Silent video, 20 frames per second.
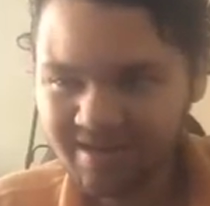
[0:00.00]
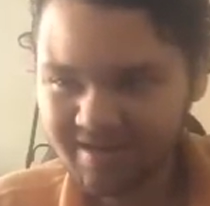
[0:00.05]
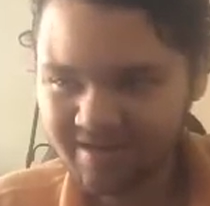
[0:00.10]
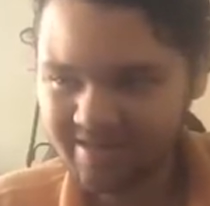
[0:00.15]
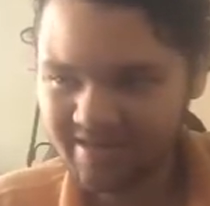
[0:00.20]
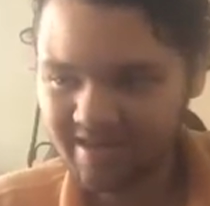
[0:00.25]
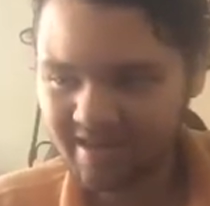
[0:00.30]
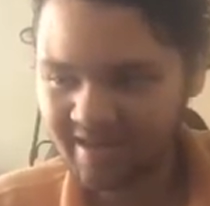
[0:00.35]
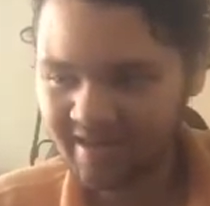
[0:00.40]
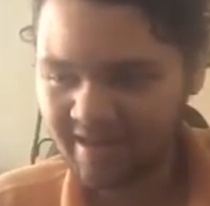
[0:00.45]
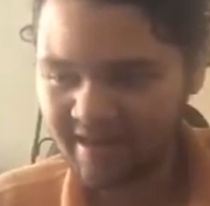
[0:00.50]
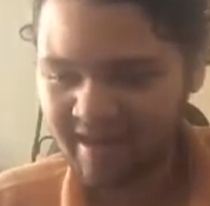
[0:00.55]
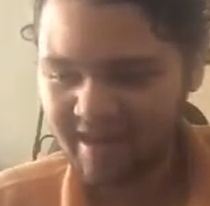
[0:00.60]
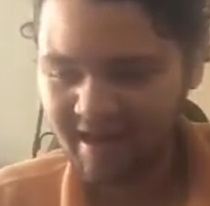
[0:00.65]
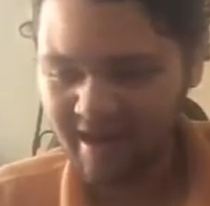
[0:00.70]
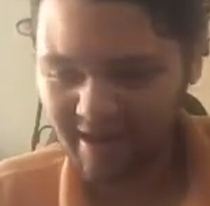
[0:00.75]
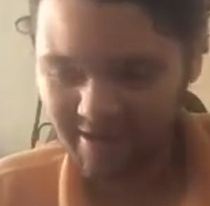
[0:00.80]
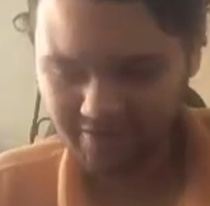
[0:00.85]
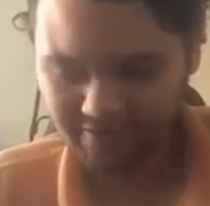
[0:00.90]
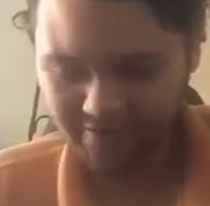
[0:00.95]
It's like
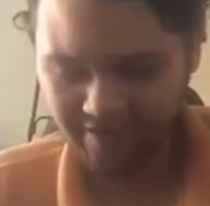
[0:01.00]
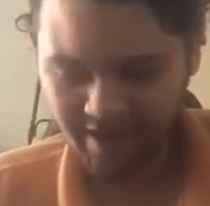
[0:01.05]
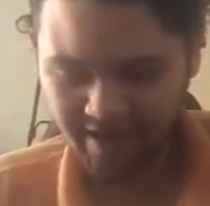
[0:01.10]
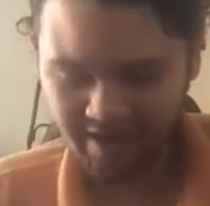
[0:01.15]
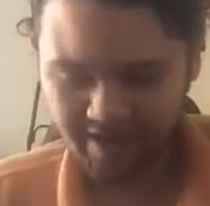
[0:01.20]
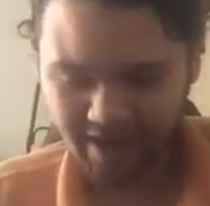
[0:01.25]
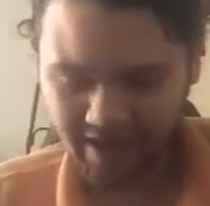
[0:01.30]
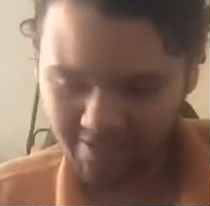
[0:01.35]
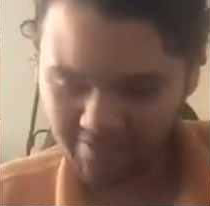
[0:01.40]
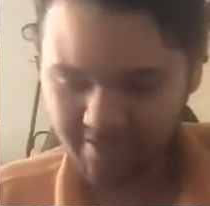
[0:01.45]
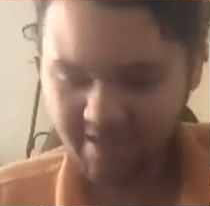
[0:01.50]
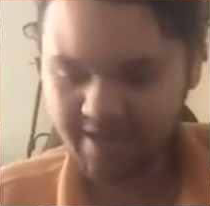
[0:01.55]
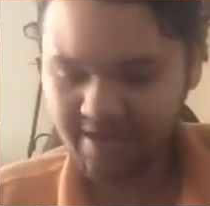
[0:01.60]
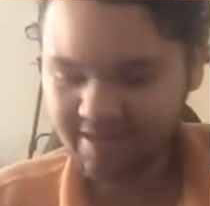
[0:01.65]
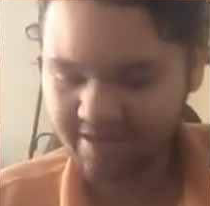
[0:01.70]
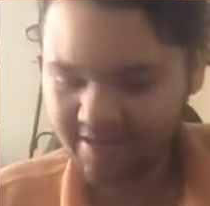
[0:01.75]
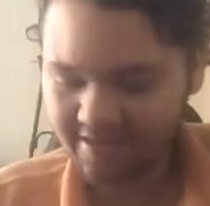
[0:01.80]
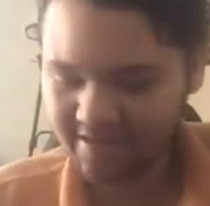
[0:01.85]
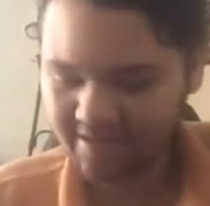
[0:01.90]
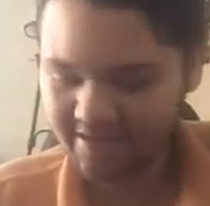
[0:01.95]
how is that
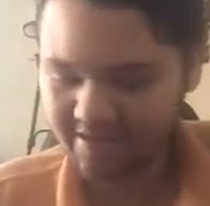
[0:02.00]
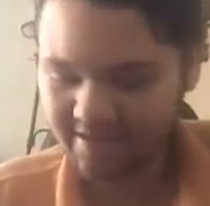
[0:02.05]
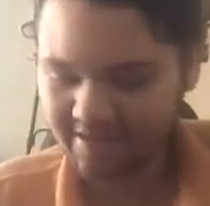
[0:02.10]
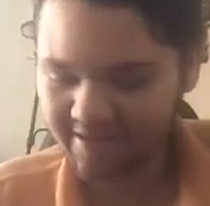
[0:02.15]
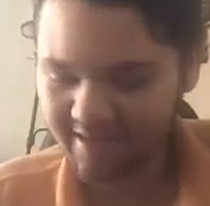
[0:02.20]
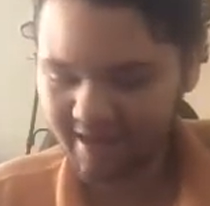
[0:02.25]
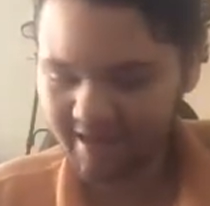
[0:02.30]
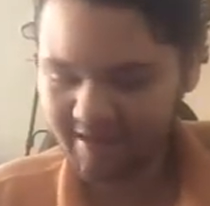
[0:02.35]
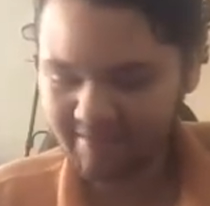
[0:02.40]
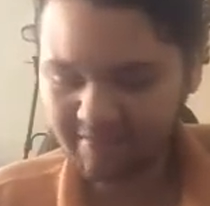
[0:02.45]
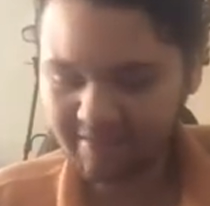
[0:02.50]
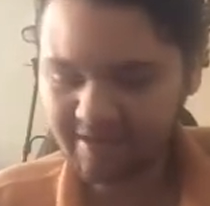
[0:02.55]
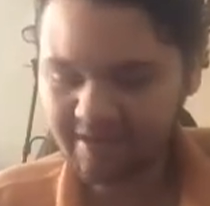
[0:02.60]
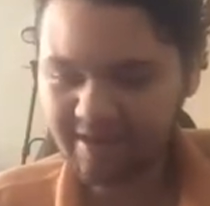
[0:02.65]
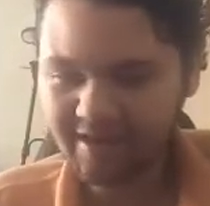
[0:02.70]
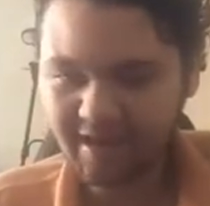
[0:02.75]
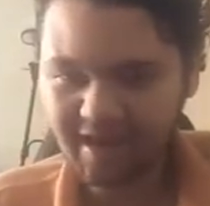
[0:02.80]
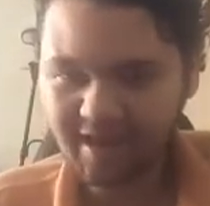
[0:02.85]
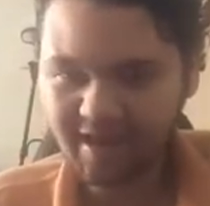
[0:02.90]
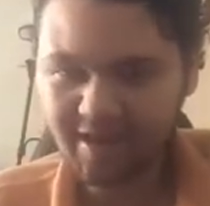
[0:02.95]
sustainable,
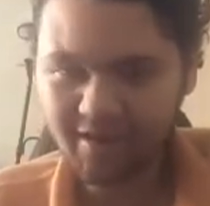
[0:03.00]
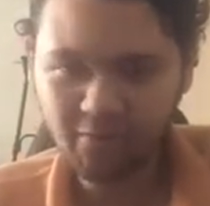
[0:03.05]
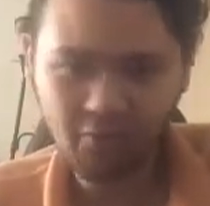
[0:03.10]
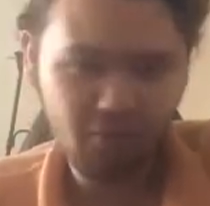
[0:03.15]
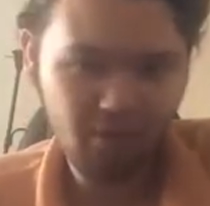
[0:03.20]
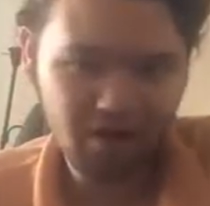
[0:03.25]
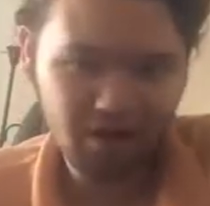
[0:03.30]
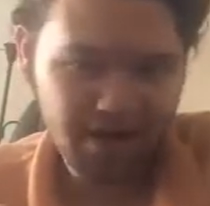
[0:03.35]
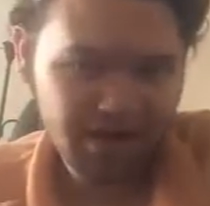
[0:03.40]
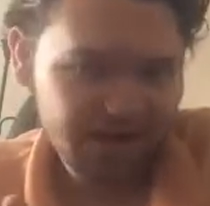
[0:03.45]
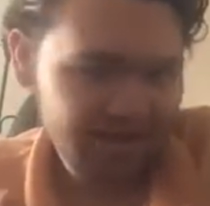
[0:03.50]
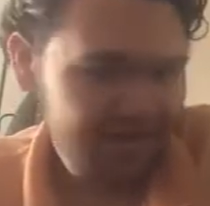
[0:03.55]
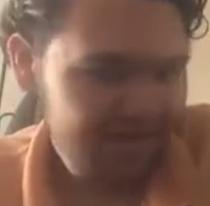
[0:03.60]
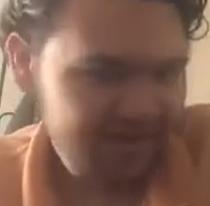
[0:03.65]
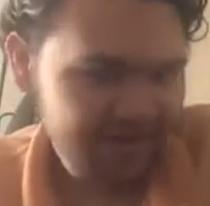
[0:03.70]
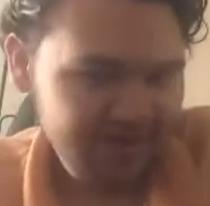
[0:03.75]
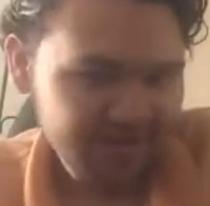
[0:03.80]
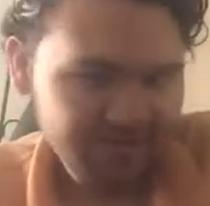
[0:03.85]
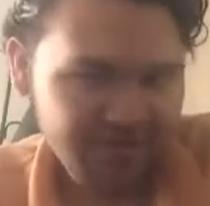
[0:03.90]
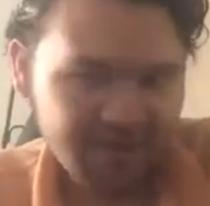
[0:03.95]
and like why
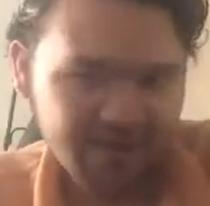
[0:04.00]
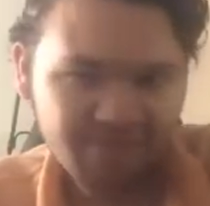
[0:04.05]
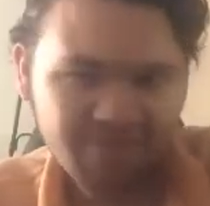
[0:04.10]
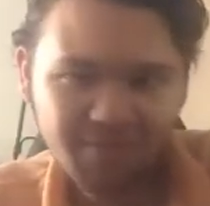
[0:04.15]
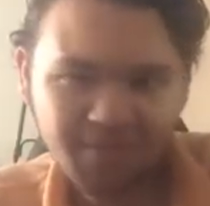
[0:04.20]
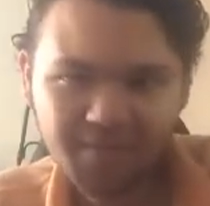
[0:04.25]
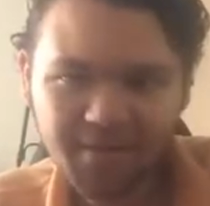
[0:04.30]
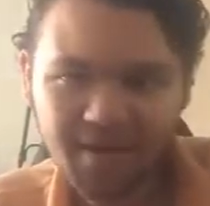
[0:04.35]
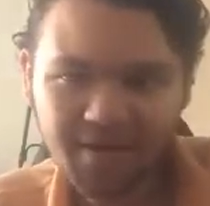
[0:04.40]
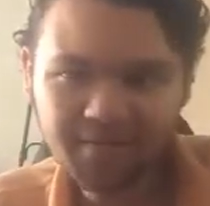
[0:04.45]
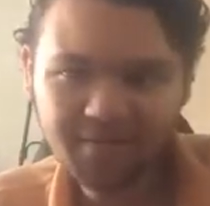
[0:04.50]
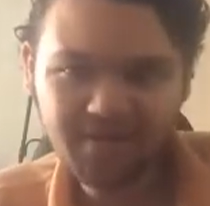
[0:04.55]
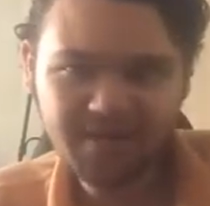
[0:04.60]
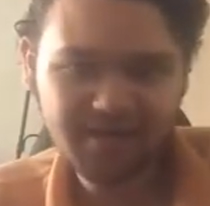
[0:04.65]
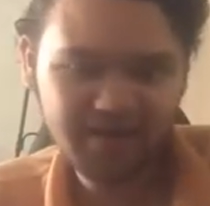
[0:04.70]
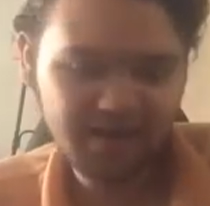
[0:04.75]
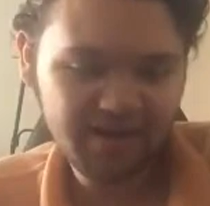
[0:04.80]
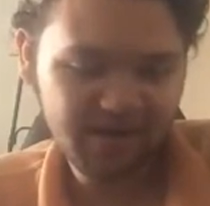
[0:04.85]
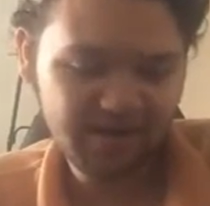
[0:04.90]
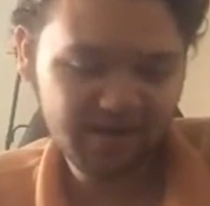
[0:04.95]
is it bad for him? I
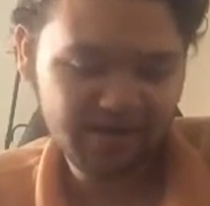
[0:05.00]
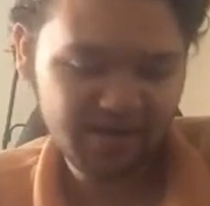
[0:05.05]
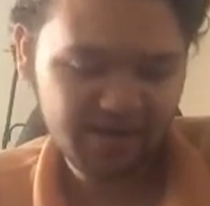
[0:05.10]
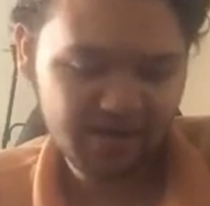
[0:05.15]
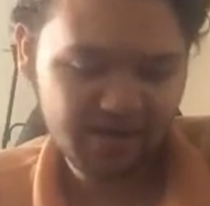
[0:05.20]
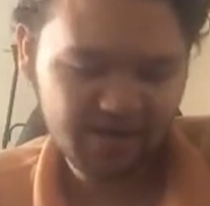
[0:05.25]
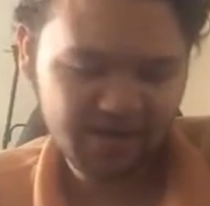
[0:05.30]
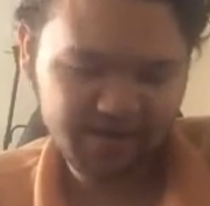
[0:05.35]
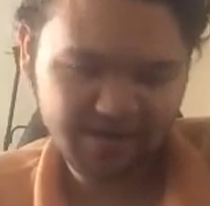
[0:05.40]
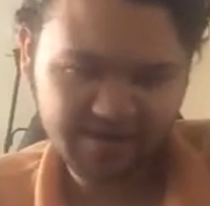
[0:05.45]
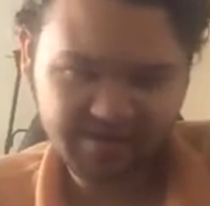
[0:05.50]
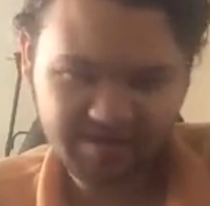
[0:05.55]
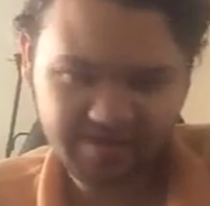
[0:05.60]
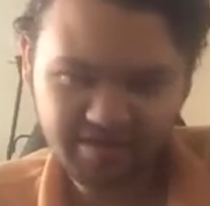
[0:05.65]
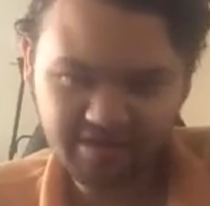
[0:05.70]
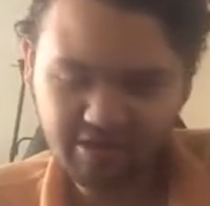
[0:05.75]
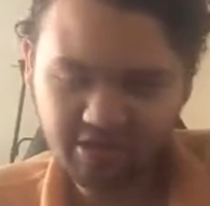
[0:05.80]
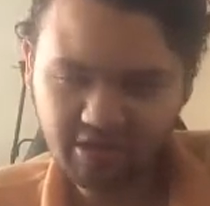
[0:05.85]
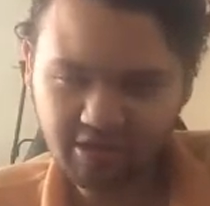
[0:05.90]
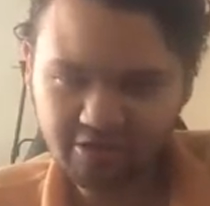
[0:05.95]
mean, like, is
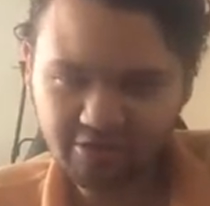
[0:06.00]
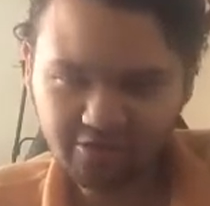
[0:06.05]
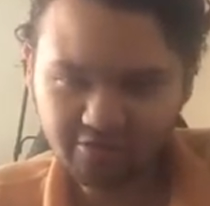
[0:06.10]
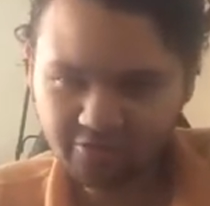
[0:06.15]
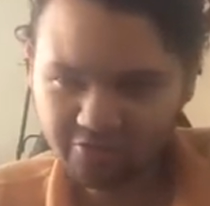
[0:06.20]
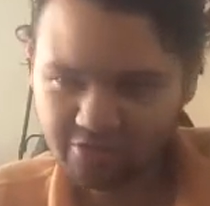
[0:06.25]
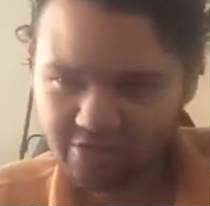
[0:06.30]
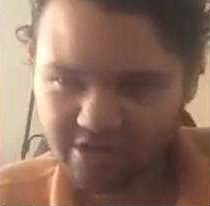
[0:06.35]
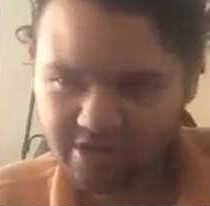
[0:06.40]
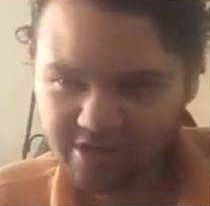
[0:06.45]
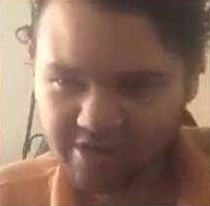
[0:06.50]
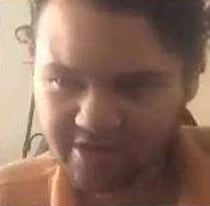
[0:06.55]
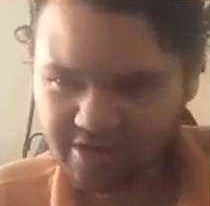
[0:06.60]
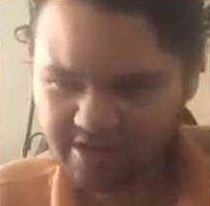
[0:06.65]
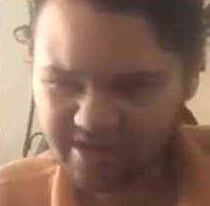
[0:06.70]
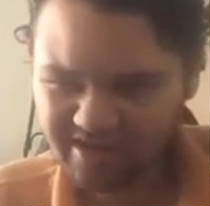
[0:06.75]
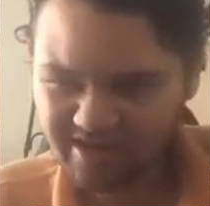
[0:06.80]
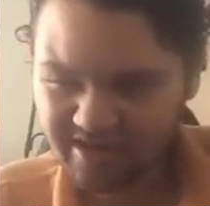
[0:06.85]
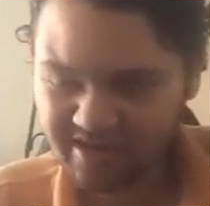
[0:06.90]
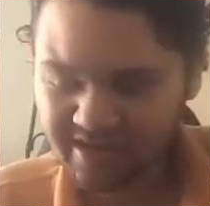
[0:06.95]
it
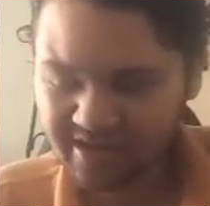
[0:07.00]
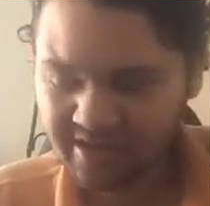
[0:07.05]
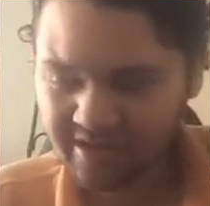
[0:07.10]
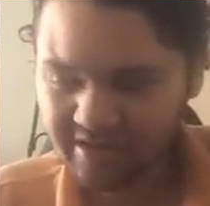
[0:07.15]
delusions